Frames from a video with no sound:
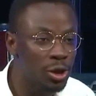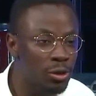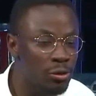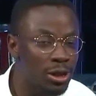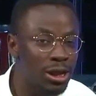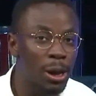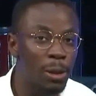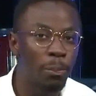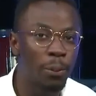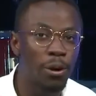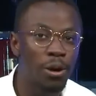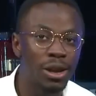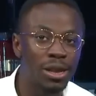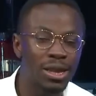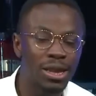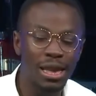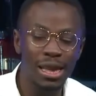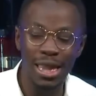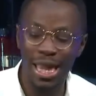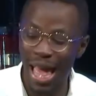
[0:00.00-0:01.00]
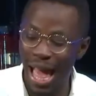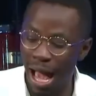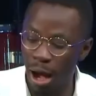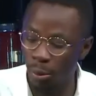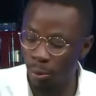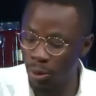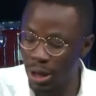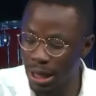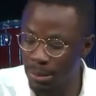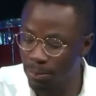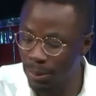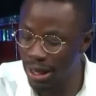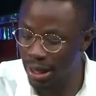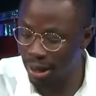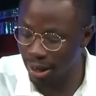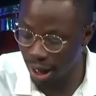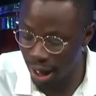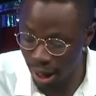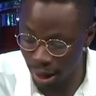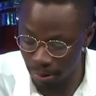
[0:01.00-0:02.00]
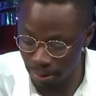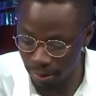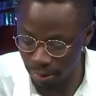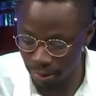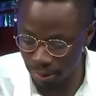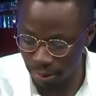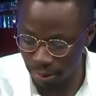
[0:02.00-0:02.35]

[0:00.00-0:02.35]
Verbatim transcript: to is the person that we become.